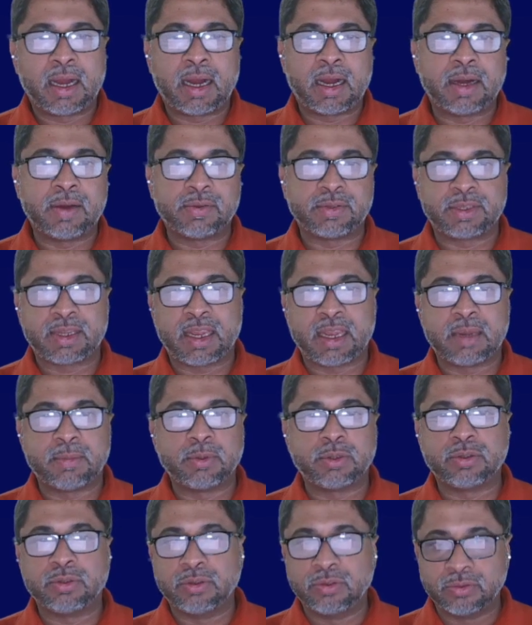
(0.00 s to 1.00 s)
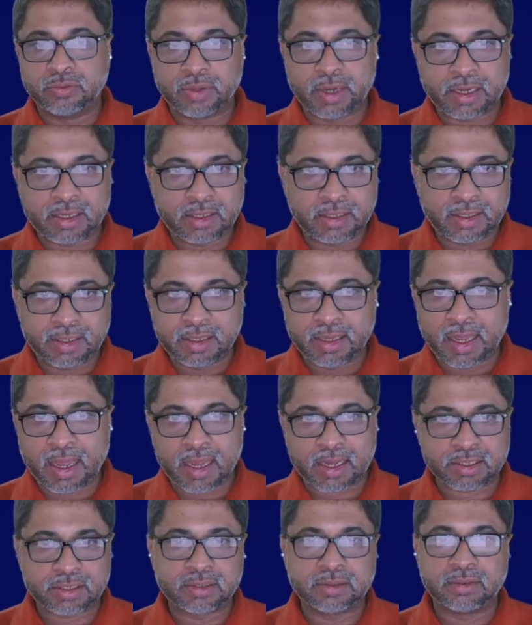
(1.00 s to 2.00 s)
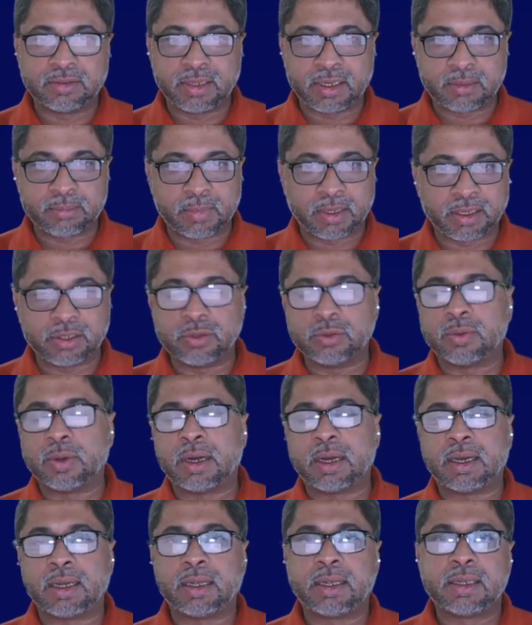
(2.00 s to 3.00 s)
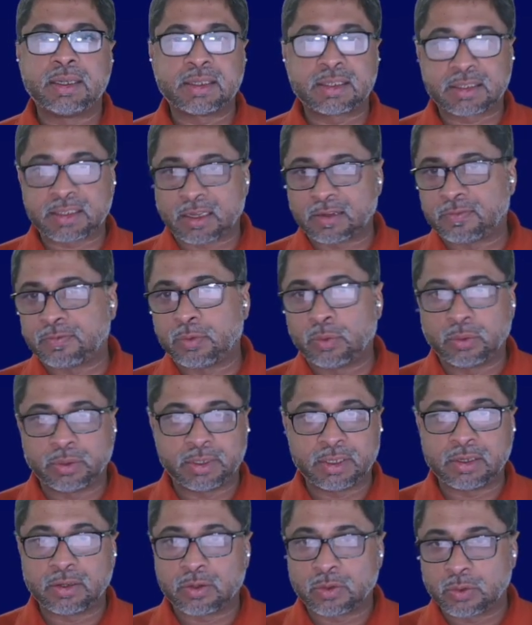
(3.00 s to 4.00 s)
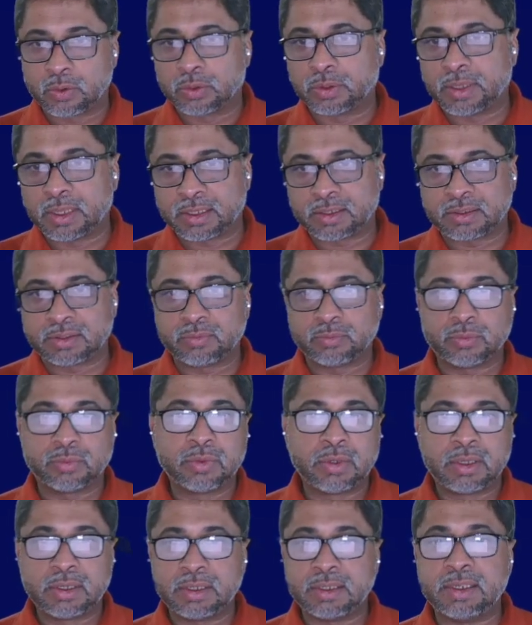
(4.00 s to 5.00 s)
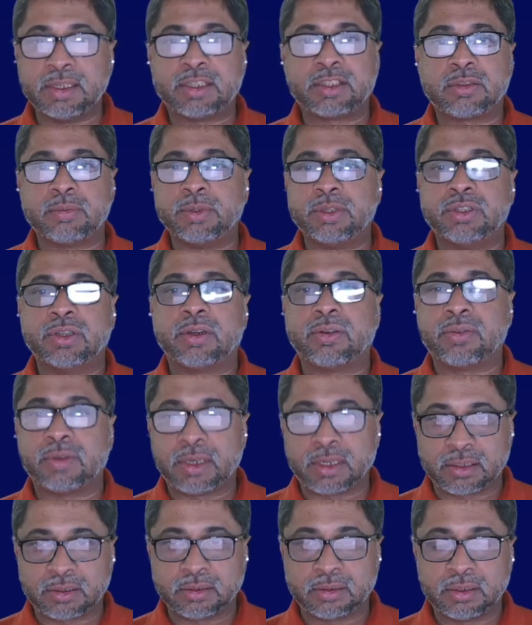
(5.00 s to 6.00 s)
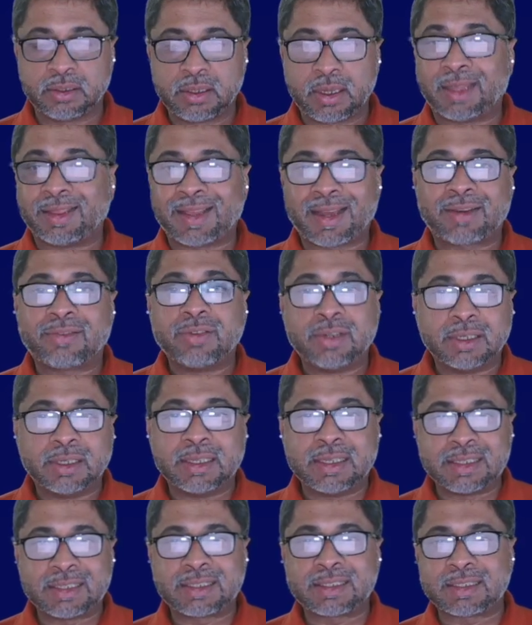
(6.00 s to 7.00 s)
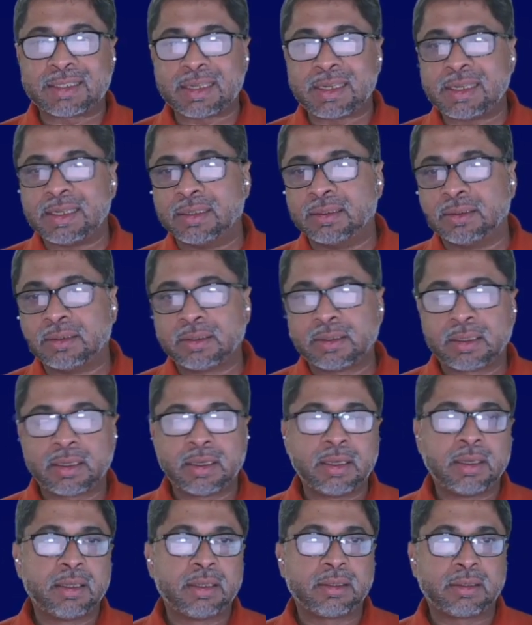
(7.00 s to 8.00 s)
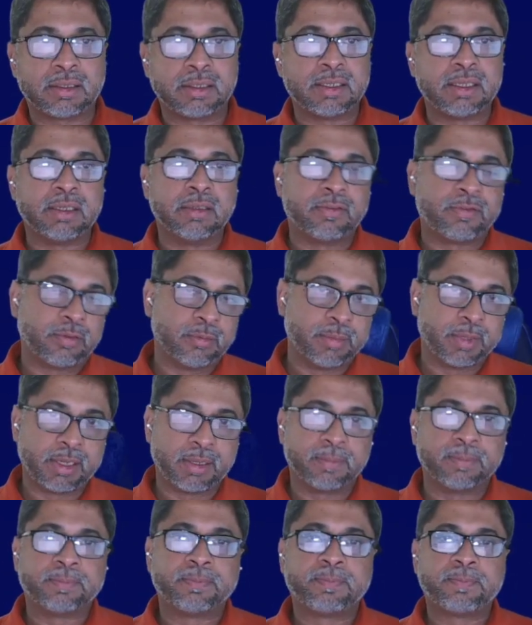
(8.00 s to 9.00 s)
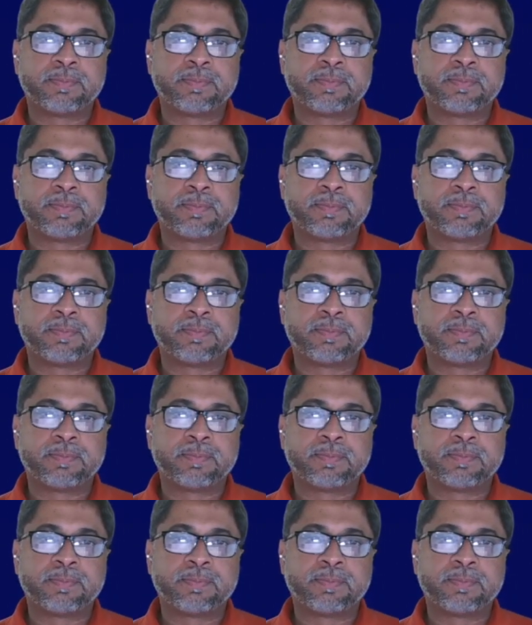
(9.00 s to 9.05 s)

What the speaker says: I was able to greatly accelerate my UI scaffolding code that needs to be generated. And that really sealed the deal for me.